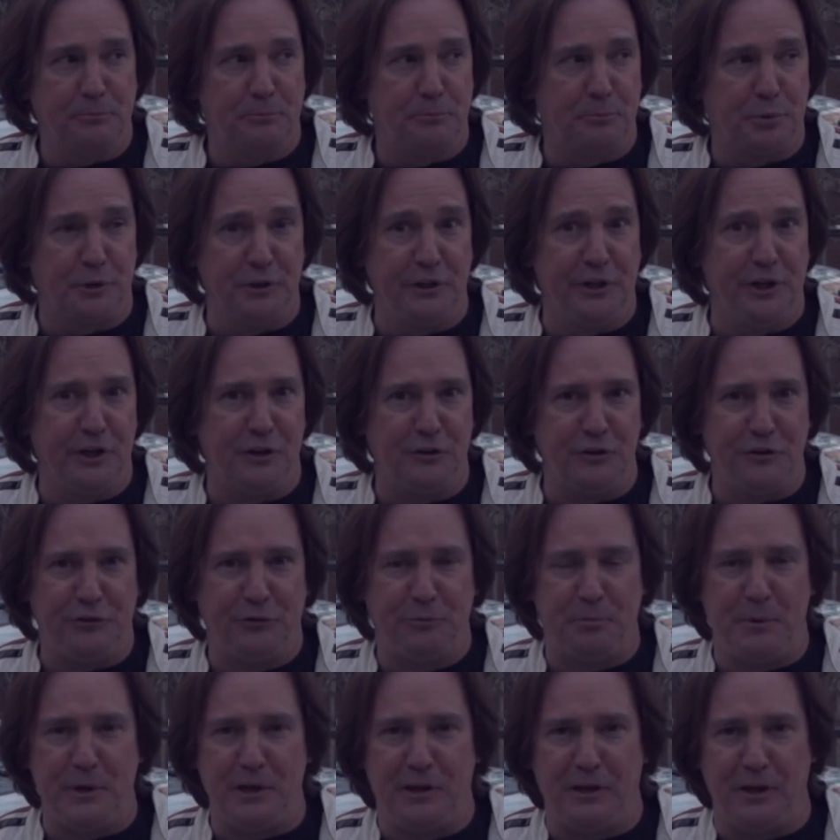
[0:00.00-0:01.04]
Politically
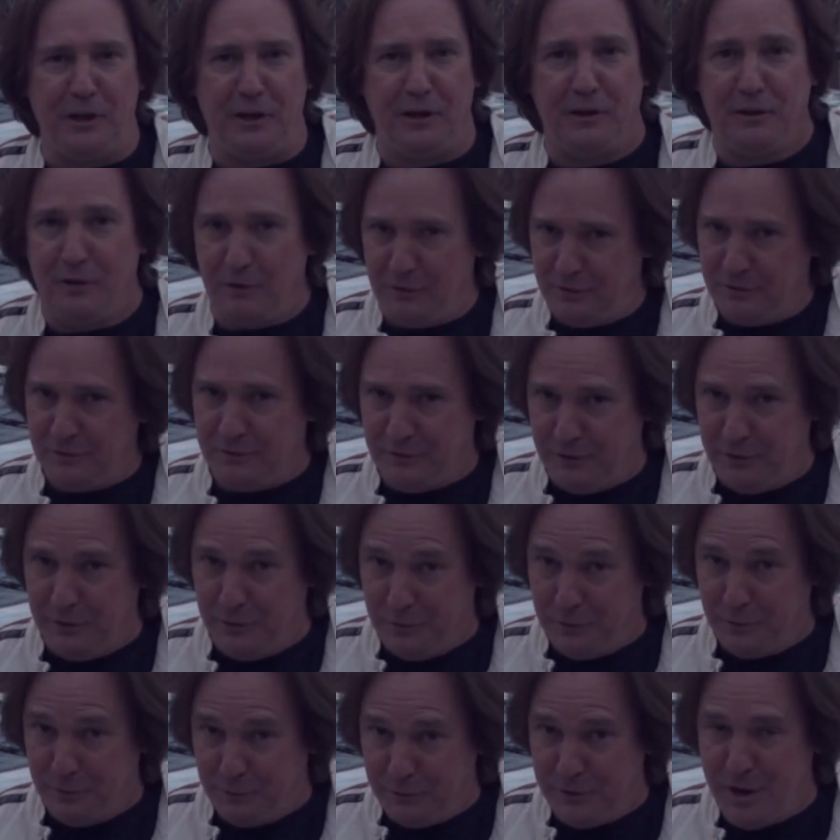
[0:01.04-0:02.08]
speaking,
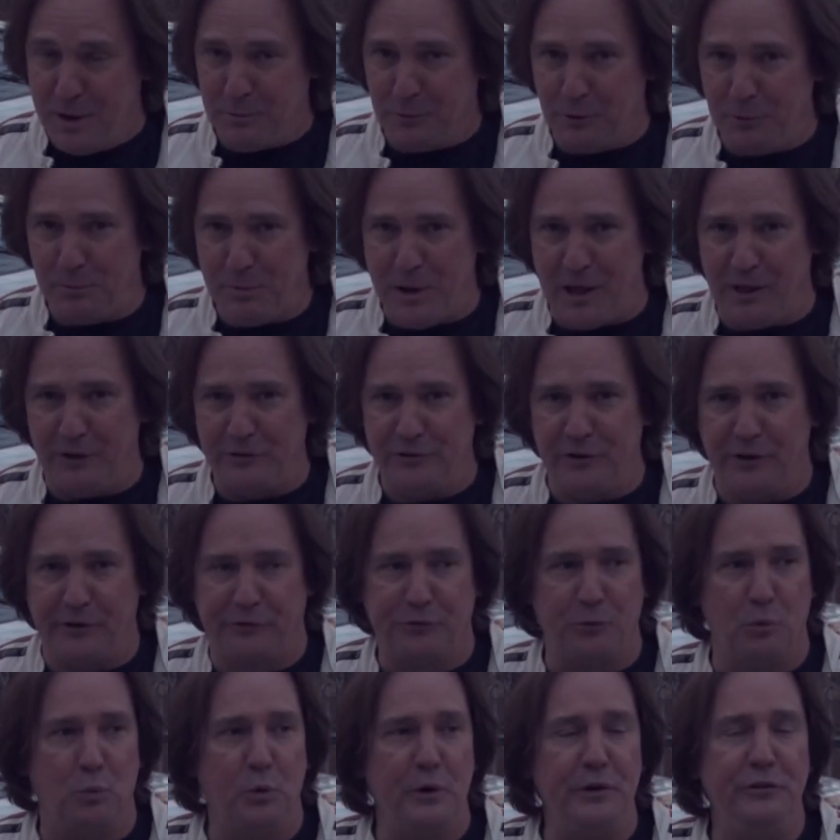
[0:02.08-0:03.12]
neighborhood
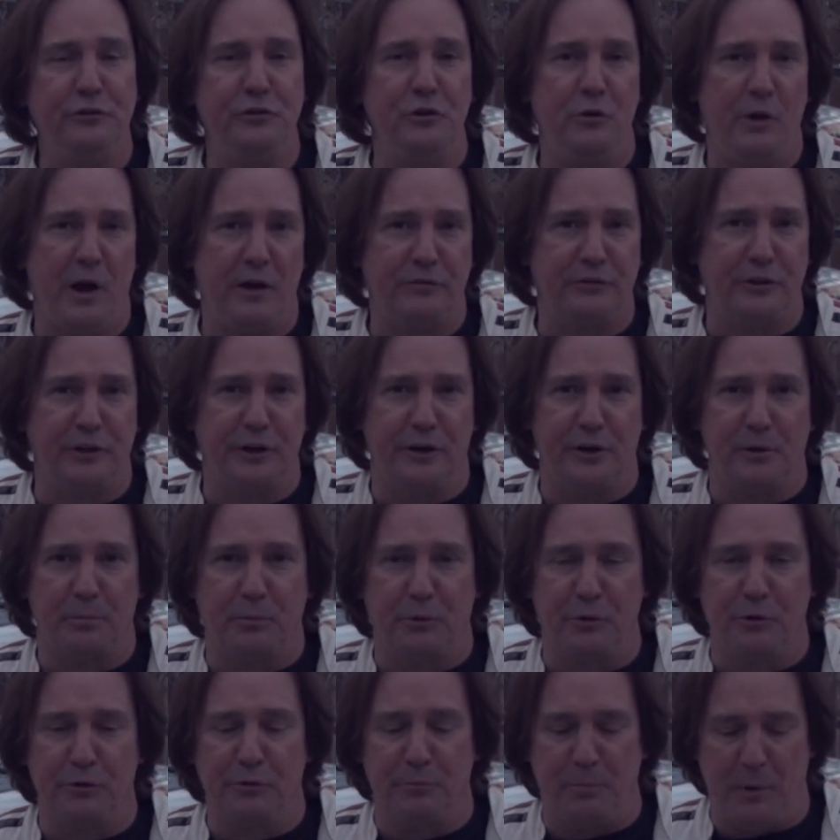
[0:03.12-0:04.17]
politics, we do have to get it
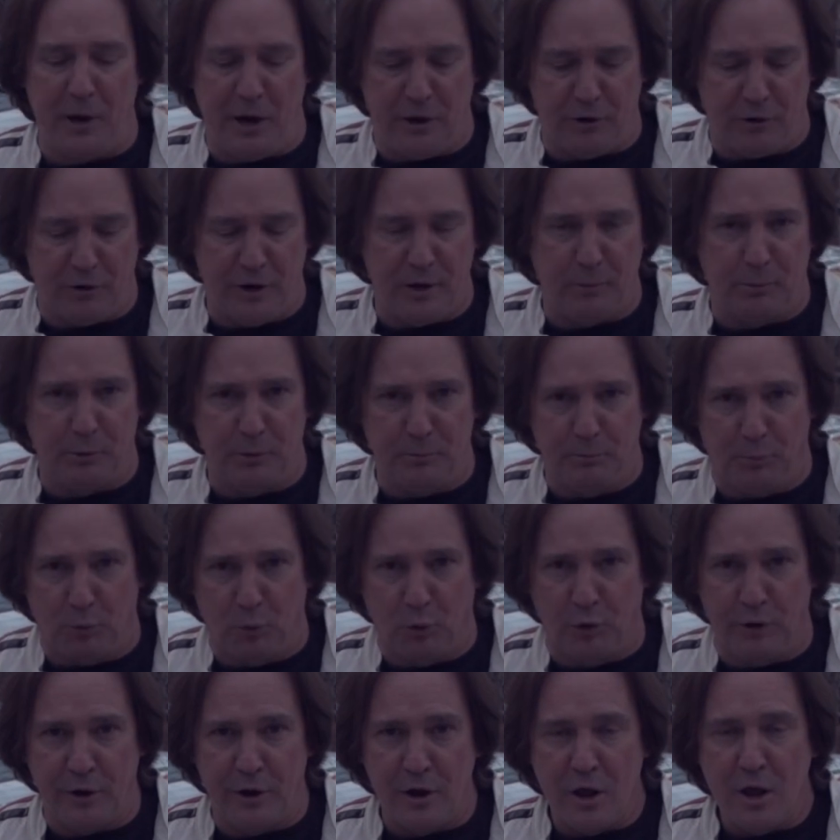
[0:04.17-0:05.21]
approved by our neighborhood
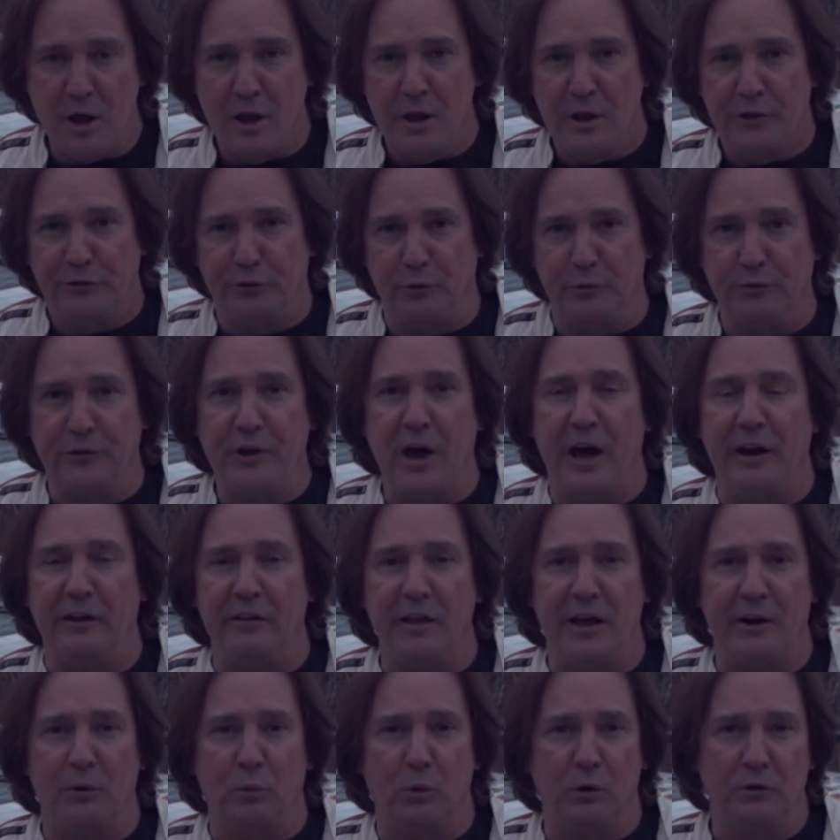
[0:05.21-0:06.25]
board. So we've got a
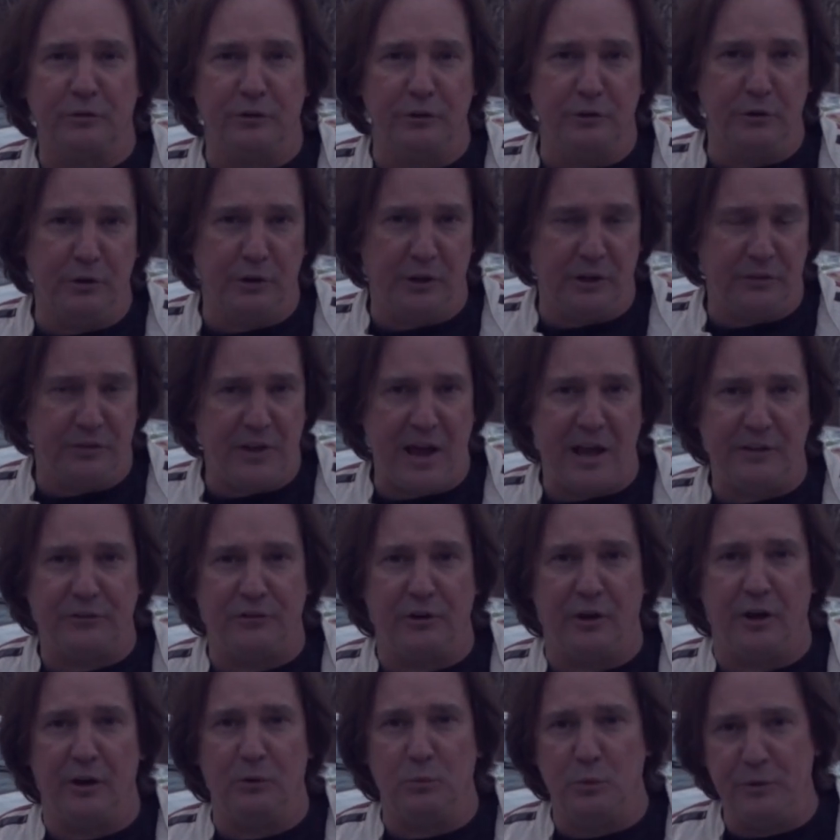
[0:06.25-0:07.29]
lot of work to do to get that
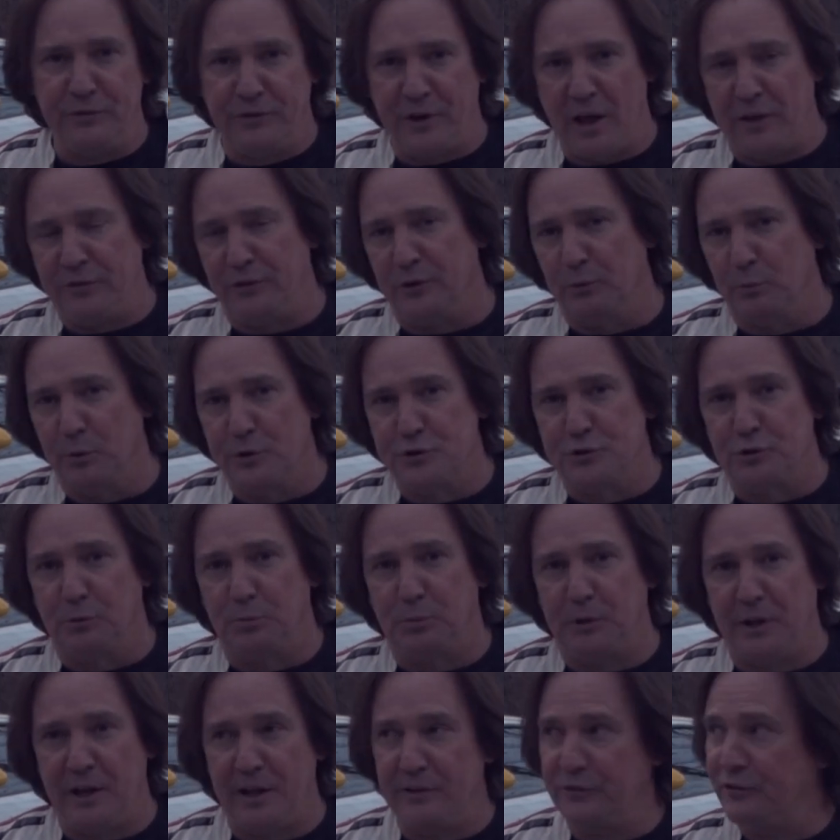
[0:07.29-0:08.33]
done. We've got the original
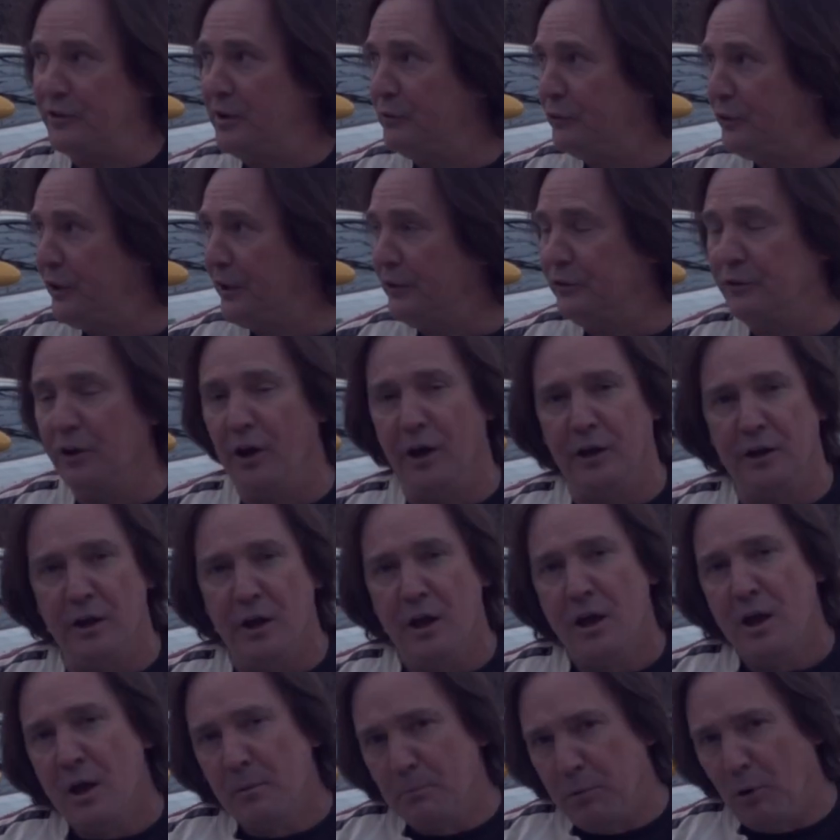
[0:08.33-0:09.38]
plans and everything done,
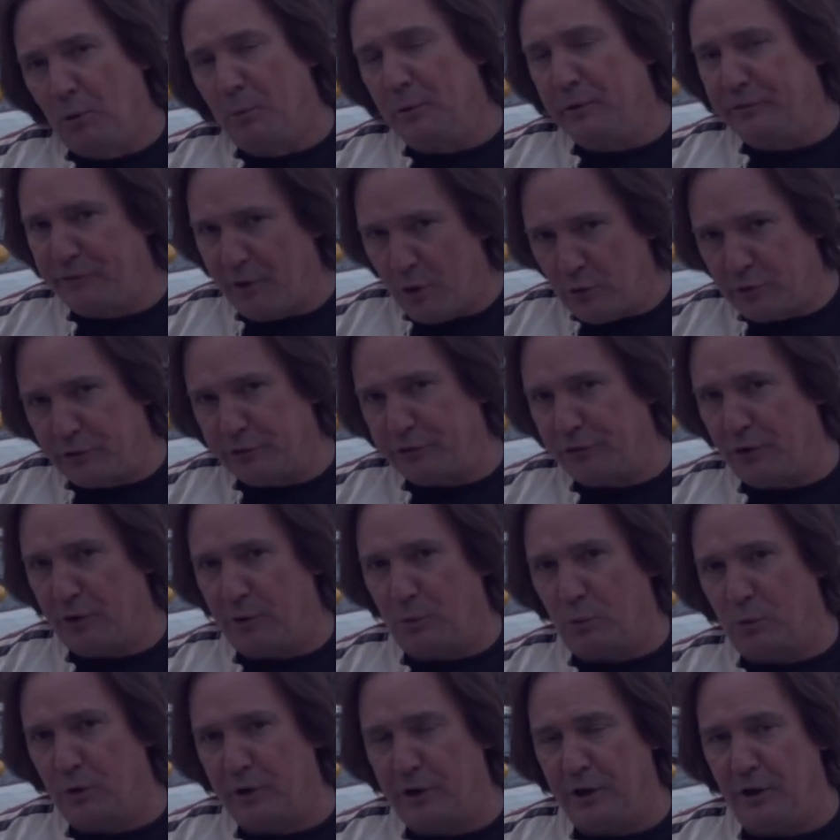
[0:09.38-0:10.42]
but we'll be focused
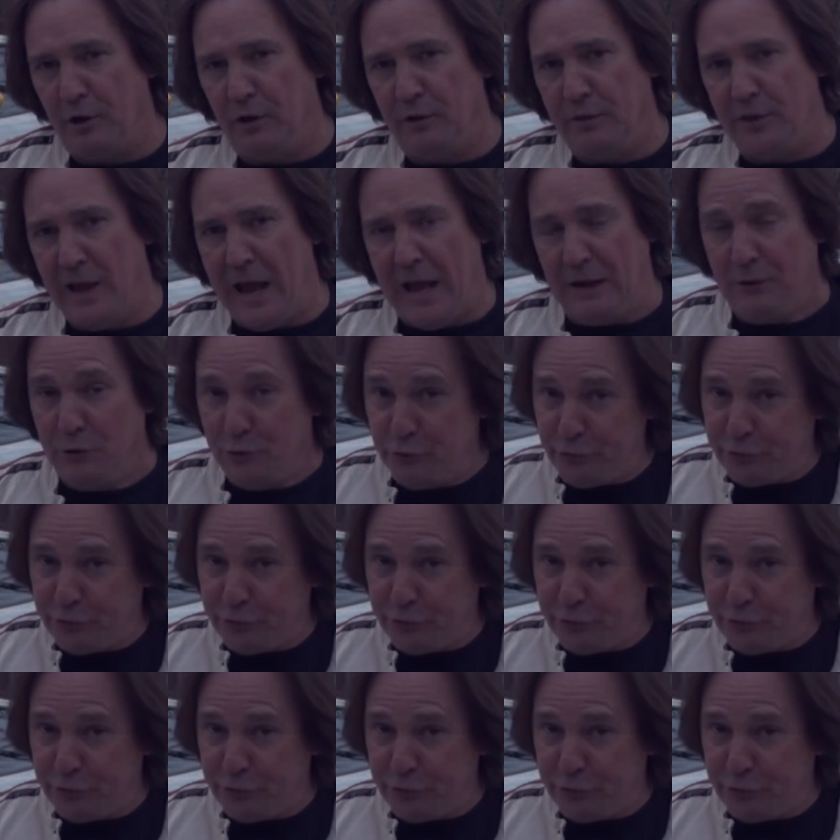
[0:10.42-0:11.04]
on working on that.